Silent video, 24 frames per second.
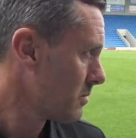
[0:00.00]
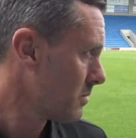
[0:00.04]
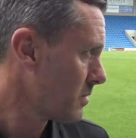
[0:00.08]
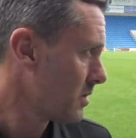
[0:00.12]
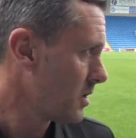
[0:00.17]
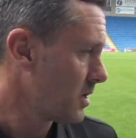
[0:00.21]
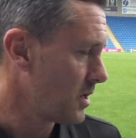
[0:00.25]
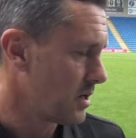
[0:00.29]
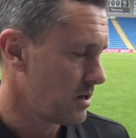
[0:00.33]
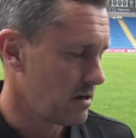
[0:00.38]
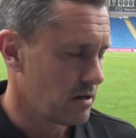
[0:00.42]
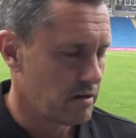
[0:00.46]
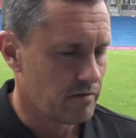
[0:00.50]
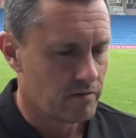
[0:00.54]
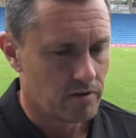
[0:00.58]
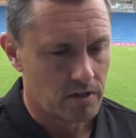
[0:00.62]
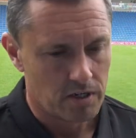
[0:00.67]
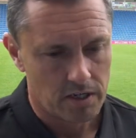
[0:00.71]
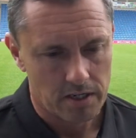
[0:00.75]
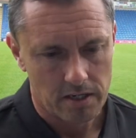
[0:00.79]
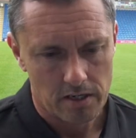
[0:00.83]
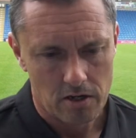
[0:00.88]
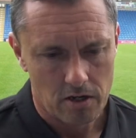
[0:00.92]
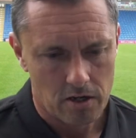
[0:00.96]
I've
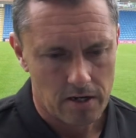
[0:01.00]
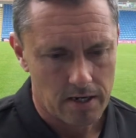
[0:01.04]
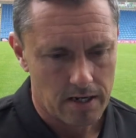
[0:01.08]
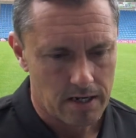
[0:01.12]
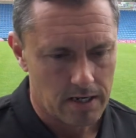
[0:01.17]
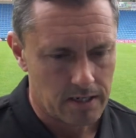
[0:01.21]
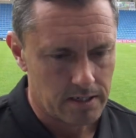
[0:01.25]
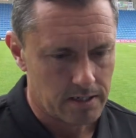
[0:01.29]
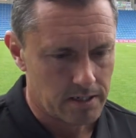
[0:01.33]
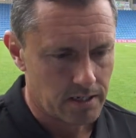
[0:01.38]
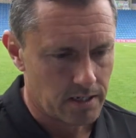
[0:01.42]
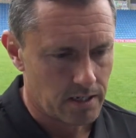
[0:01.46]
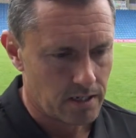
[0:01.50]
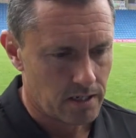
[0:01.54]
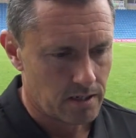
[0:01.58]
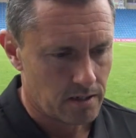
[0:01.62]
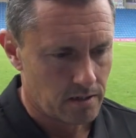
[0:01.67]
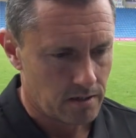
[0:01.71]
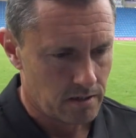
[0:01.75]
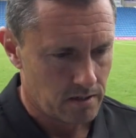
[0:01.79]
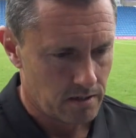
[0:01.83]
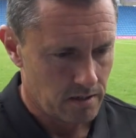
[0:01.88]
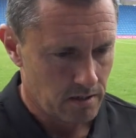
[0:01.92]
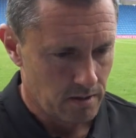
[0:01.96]
clearly got an
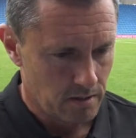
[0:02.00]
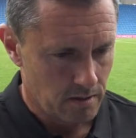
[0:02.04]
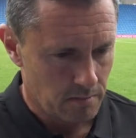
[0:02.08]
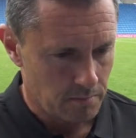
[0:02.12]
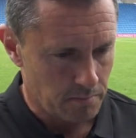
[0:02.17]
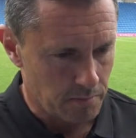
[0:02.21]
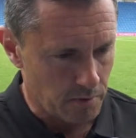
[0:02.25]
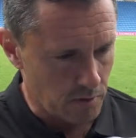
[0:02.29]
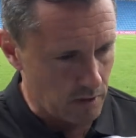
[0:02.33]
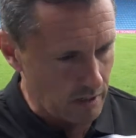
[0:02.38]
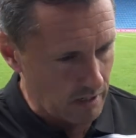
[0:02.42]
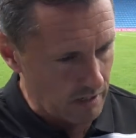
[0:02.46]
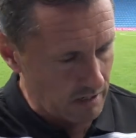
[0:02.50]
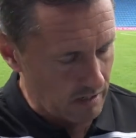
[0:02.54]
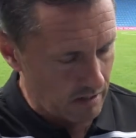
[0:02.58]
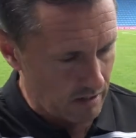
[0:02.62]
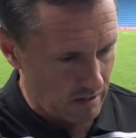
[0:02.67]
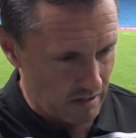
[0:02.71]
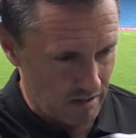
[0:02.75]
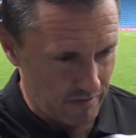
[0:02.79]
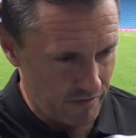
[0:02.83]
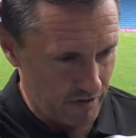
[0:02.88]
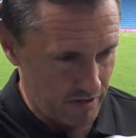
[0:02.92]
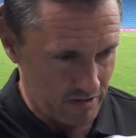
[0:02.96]
idea,
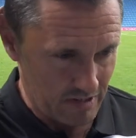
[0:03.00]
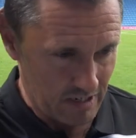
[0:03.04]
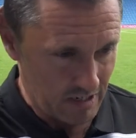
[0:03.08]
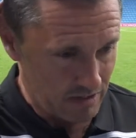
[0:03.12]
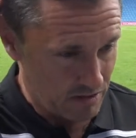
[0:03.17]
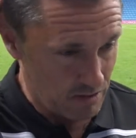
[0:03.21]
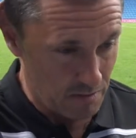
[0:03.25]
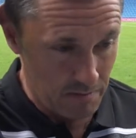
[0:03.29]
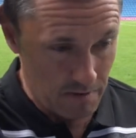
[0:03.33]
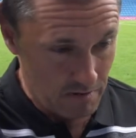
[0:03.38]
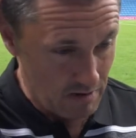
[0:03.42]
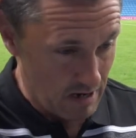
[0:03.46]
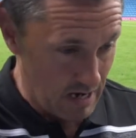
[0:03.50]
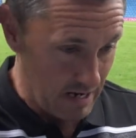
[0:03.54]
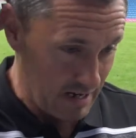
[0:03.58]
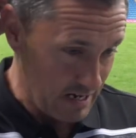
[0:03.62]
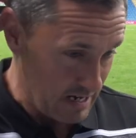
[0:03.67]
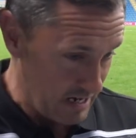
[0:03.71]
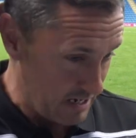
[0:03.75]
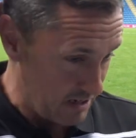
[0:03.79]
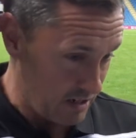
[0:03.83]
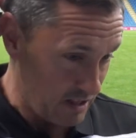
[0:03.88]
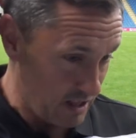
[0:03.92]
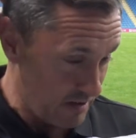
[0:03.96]
but if you said to me write
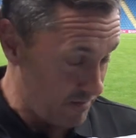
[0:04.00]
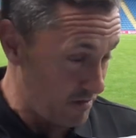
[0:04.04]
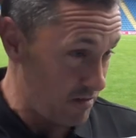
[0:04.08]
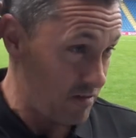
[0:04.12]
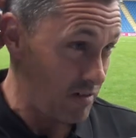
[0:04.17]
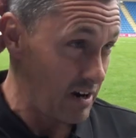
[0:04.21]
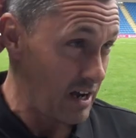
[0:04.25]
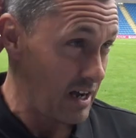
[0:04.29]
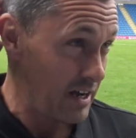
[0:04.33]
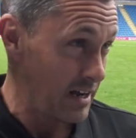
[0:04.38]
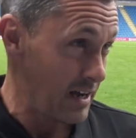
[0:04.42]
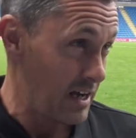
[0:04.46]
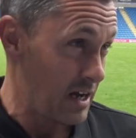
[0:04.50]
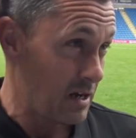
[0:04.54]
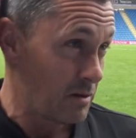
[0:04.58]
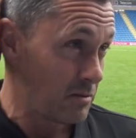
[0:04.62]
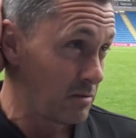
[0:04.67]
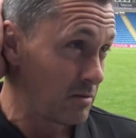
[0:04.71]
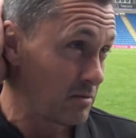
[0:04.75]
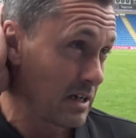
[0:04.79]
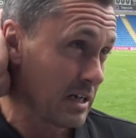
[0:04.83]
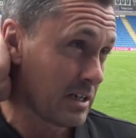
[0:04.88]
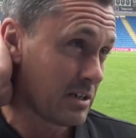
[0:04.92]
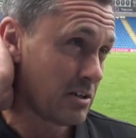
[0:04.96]
down your 11 right now
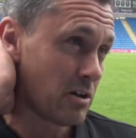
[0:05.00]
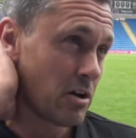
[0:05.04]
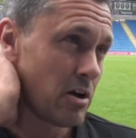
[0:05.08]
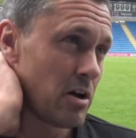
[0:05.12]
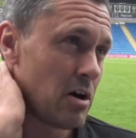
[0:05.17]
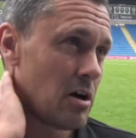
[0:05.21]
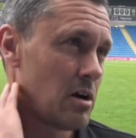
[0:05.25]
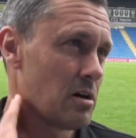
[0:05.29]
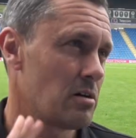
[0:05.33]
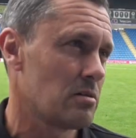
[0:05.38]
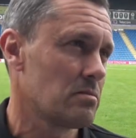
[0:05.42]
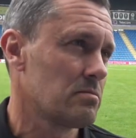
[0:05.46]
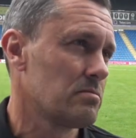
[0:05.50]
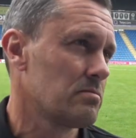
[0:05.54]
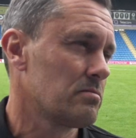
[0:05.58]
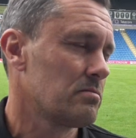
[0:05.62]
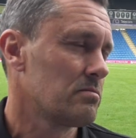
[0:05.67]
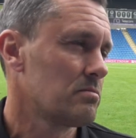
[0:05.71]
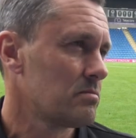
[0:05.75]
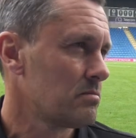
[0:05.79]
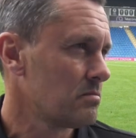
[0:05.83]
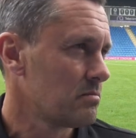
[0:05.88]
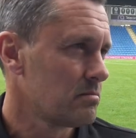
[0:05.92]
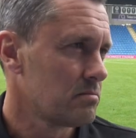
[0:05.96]
and on art,
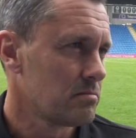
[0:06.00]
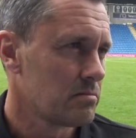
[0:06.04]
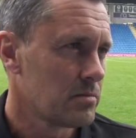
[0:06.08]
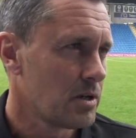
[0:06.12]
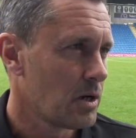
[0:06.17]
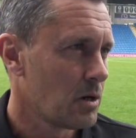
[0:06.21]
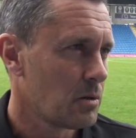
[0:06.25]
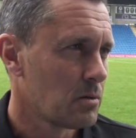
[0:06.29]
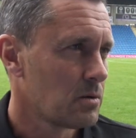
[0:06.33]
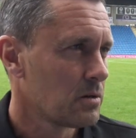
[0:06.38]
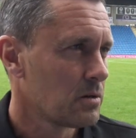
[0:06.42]
no.